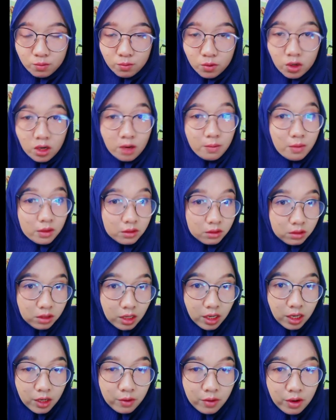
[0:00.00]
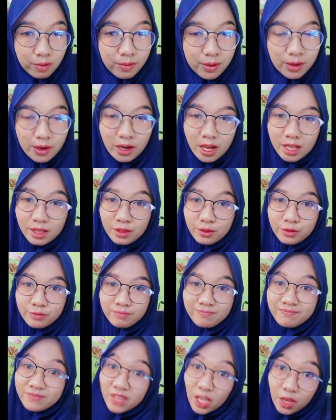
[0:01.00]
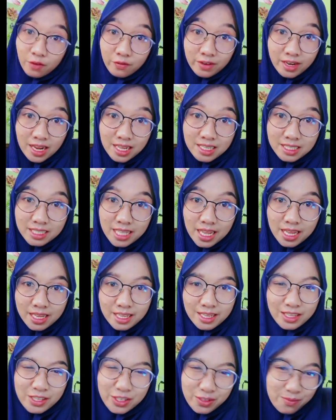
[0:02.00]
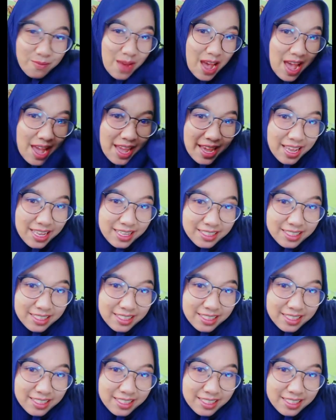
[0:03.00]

warahmatullahi wabarakatuh. Have a nice day. Goodbye.